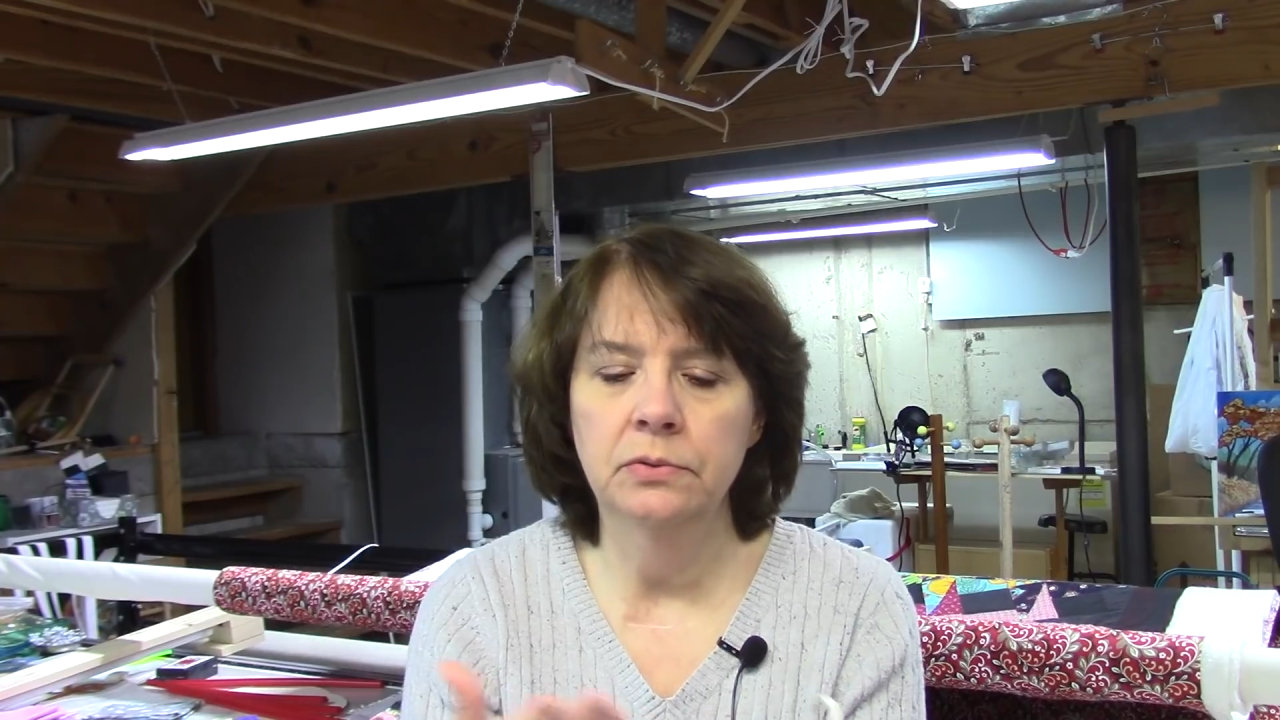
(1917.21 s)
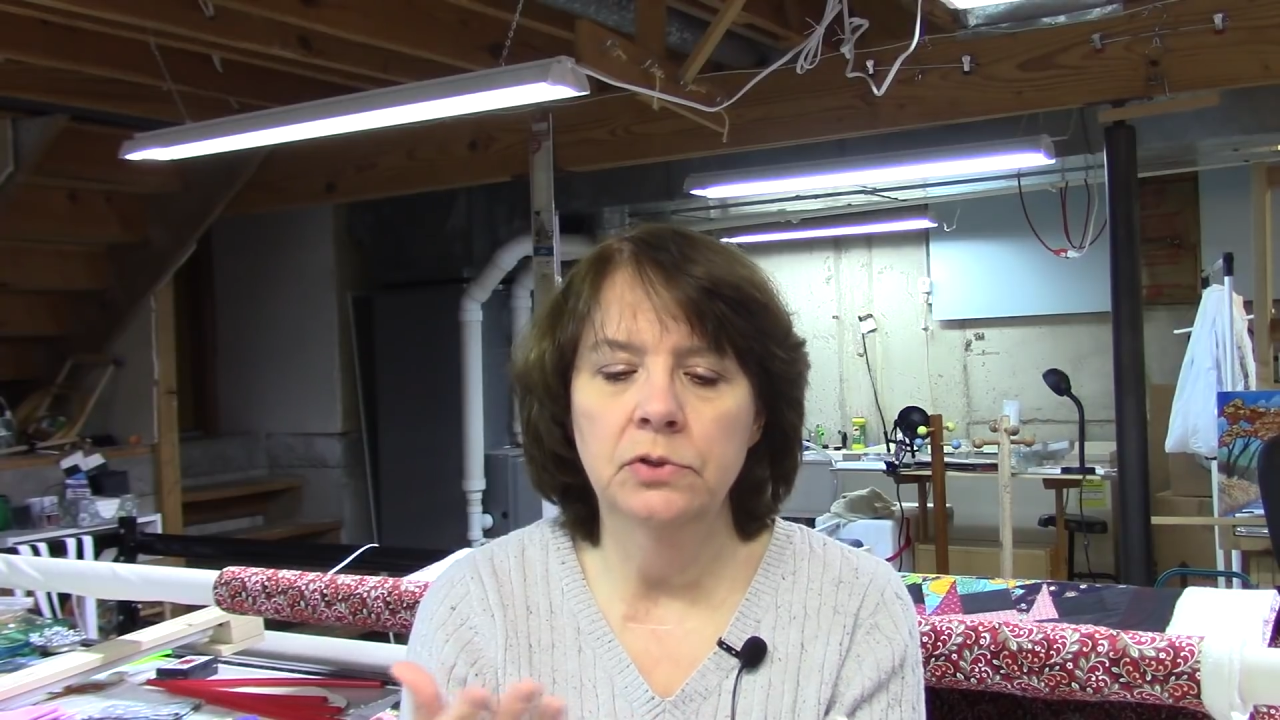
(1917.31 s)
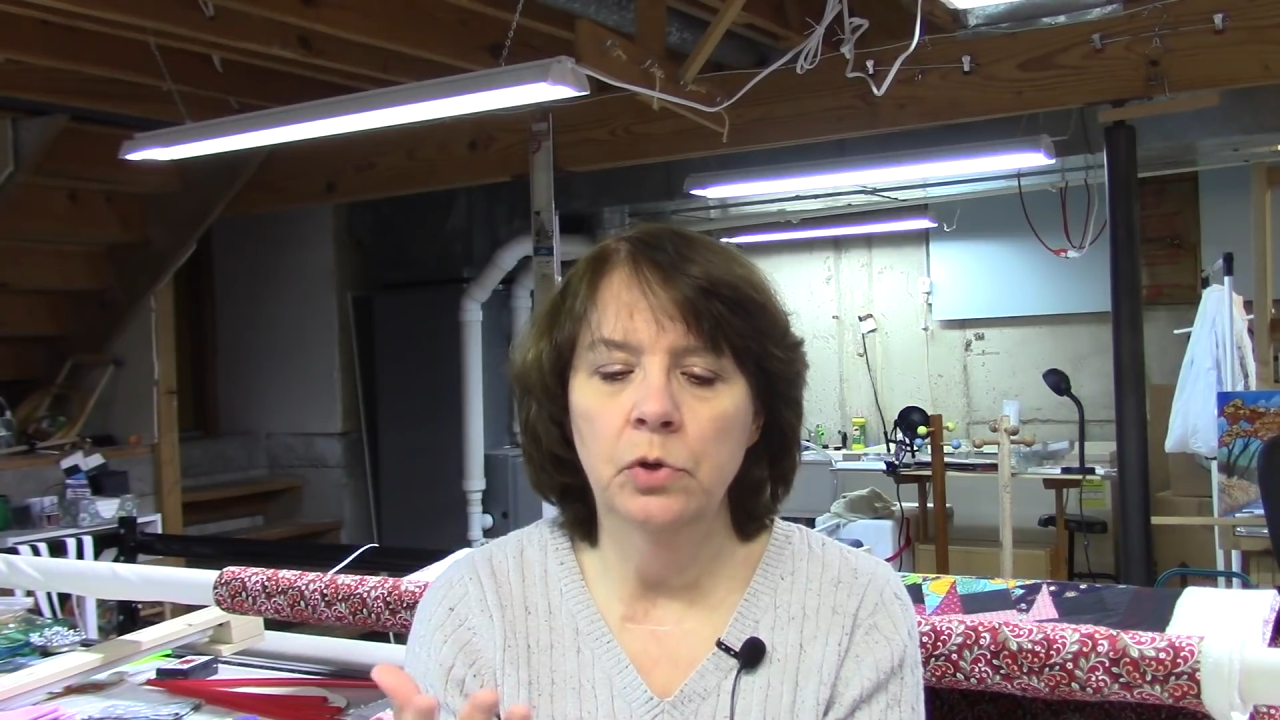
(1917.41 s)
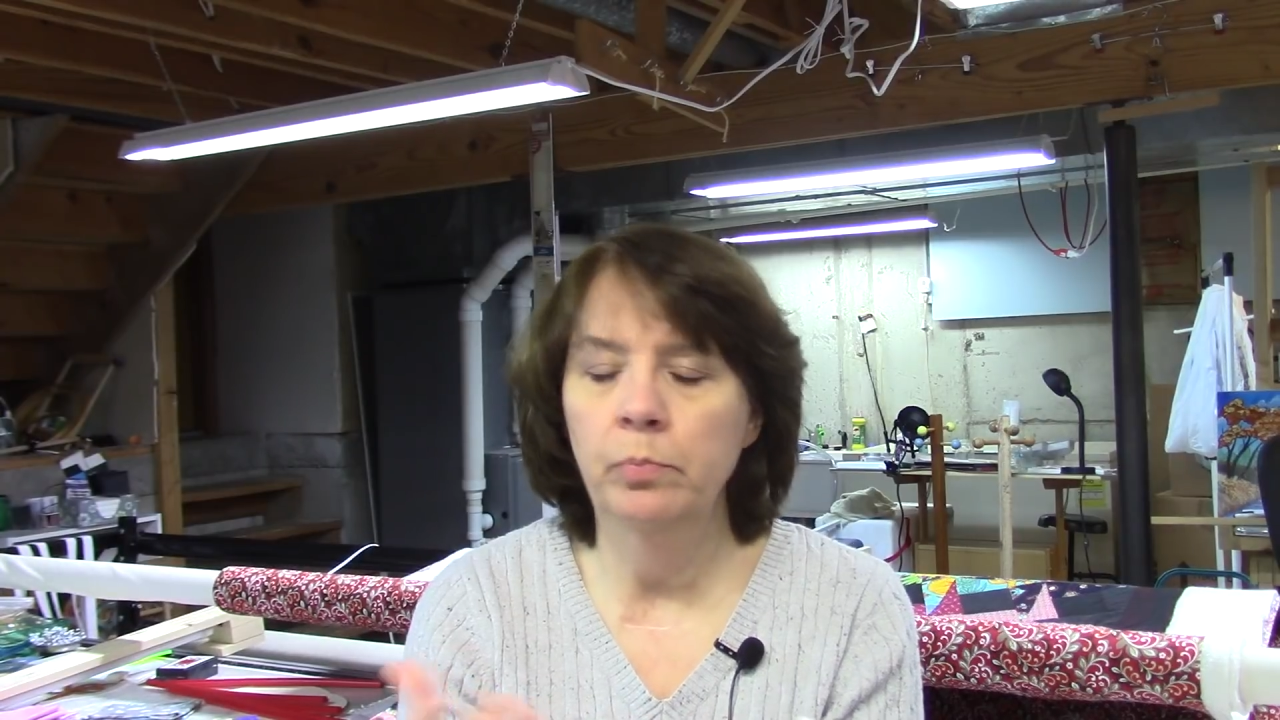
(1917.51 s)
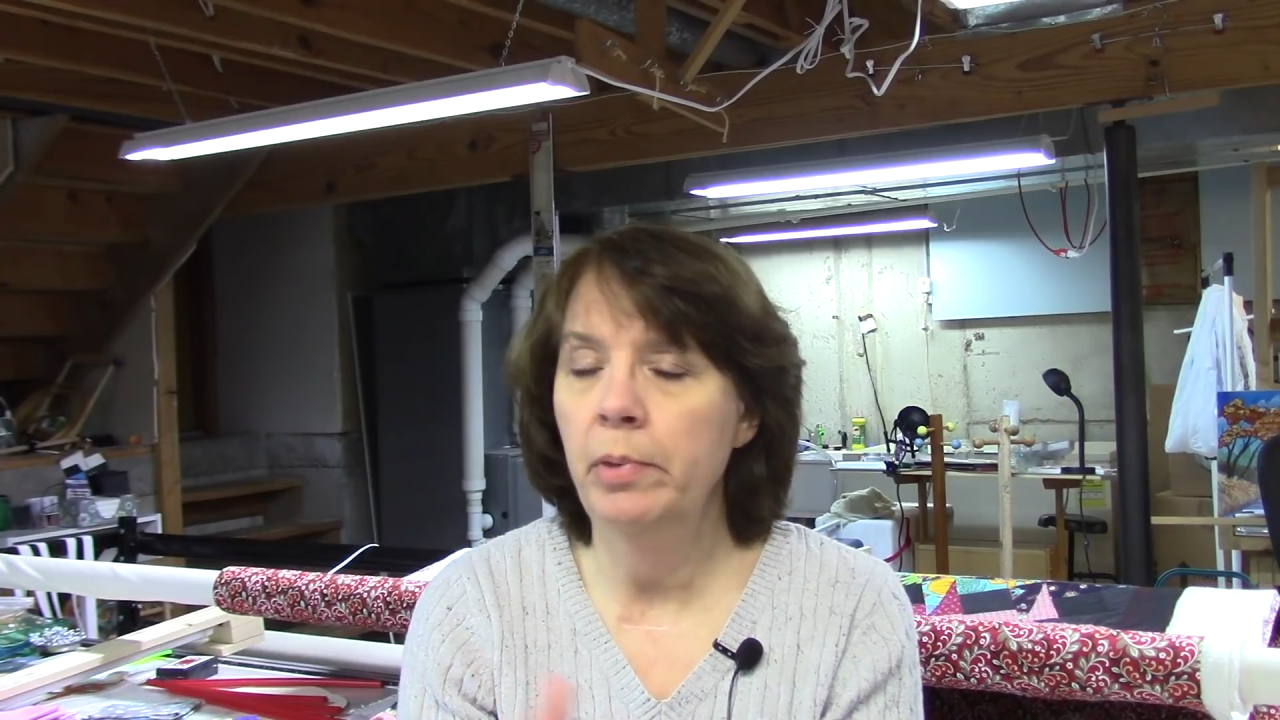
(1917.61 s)

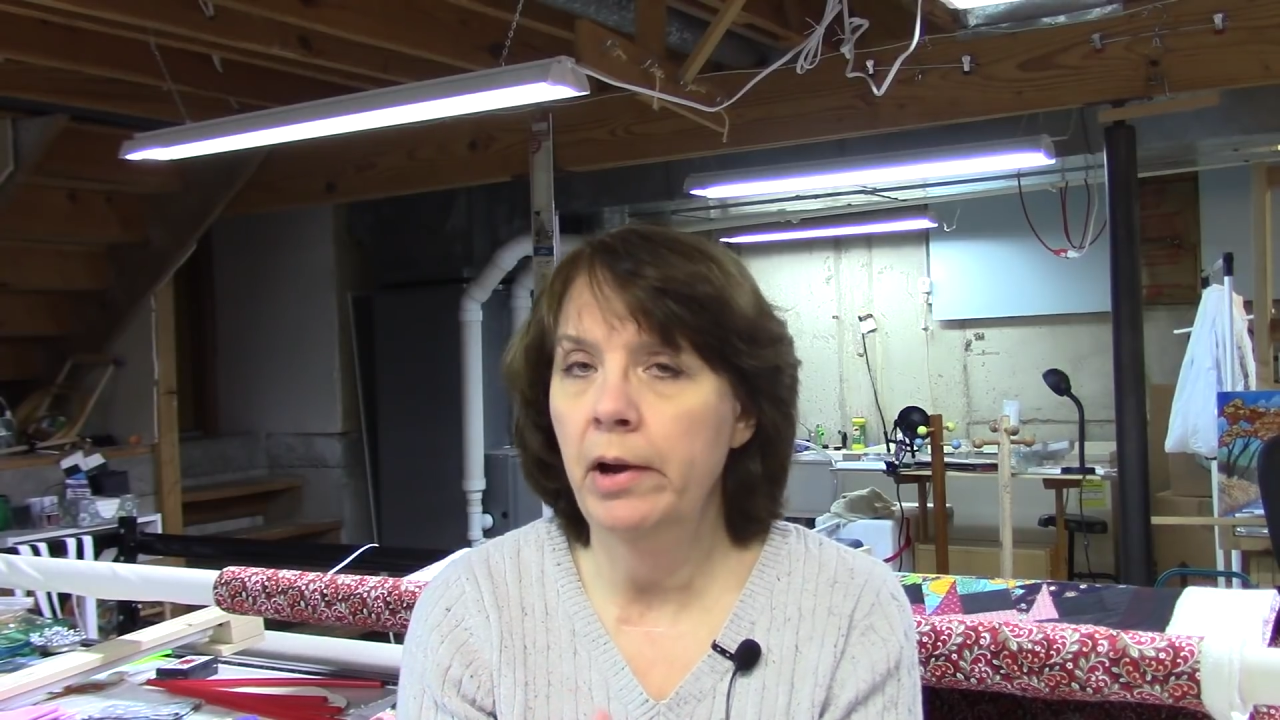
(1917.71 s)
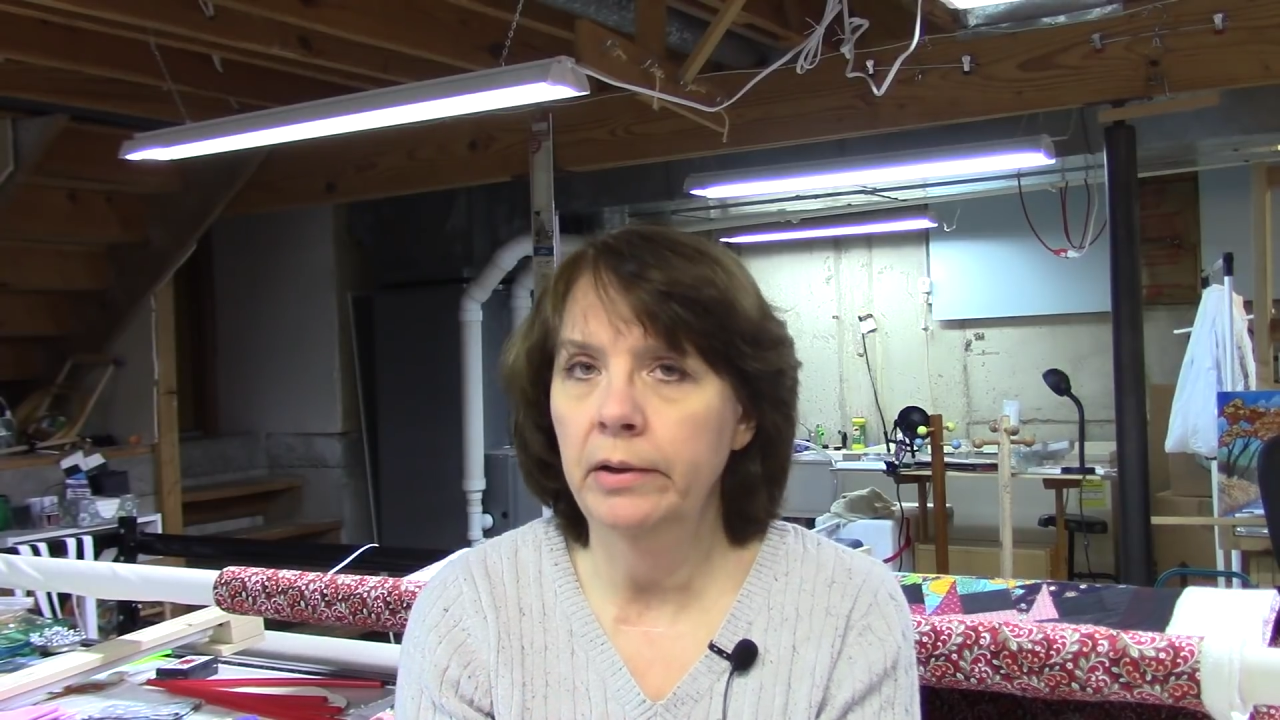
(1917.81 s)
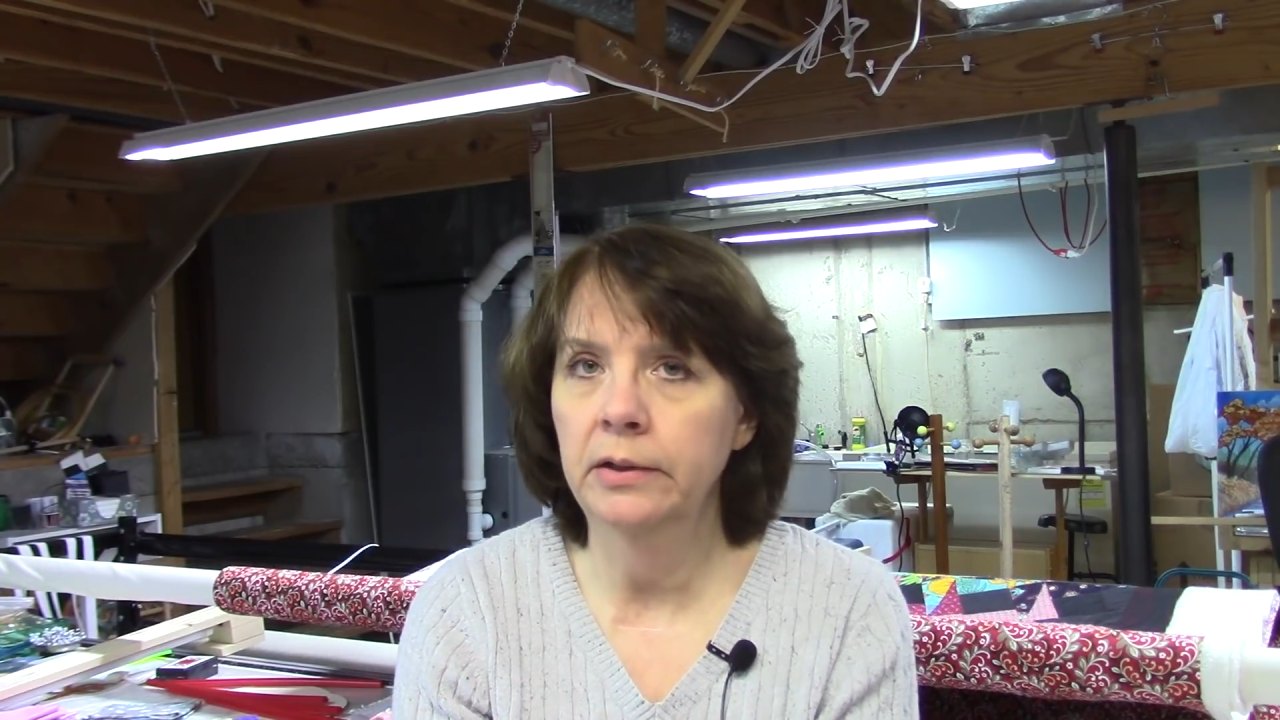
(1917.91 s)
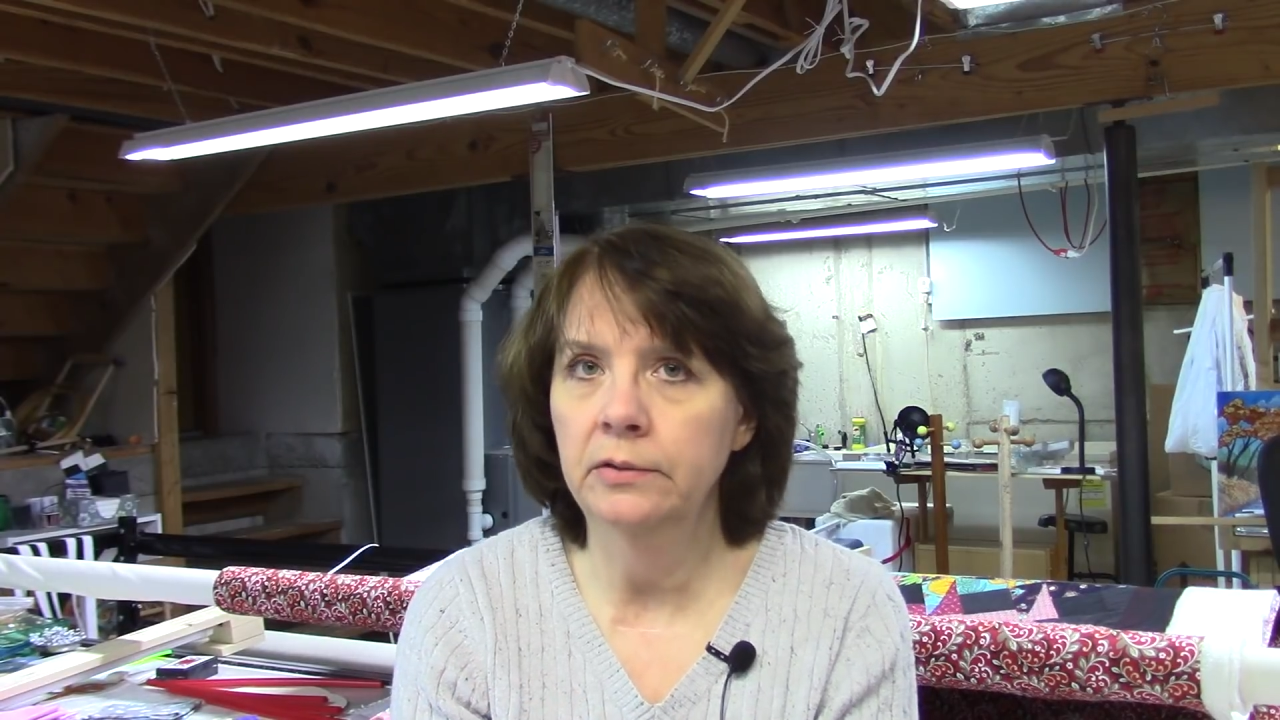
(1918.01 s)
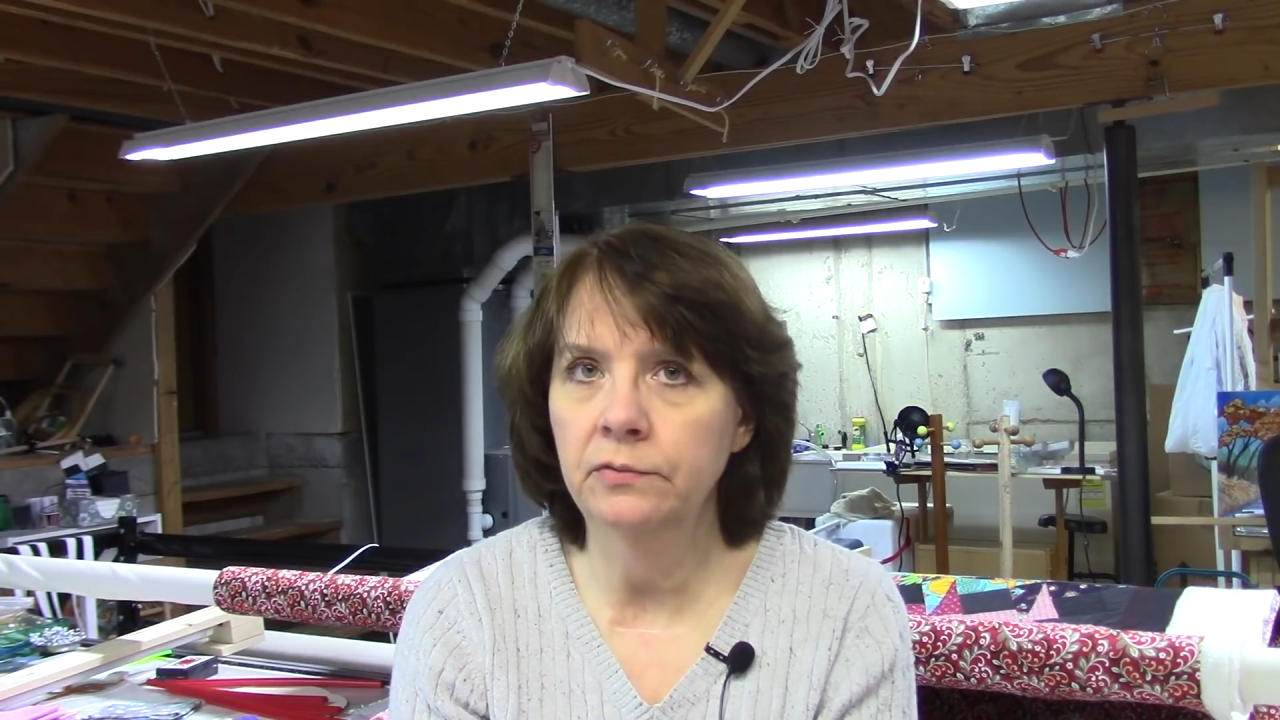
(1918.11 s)
no
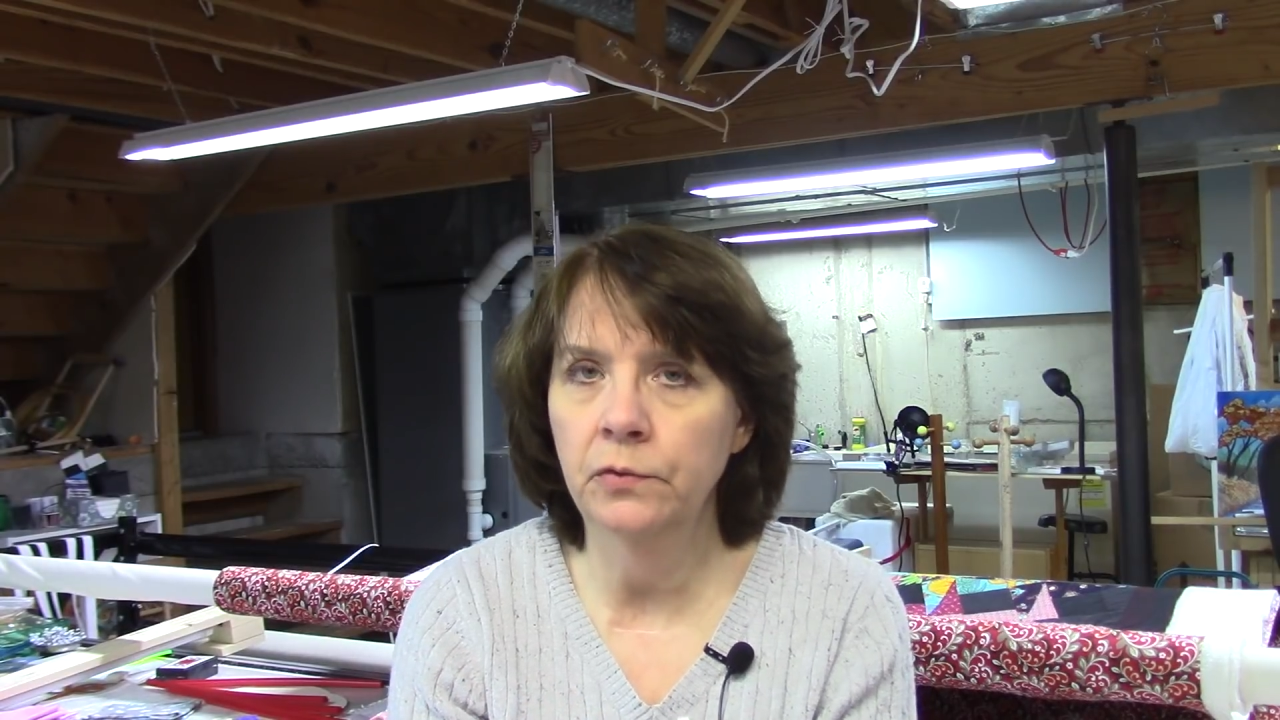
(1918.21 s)
pocket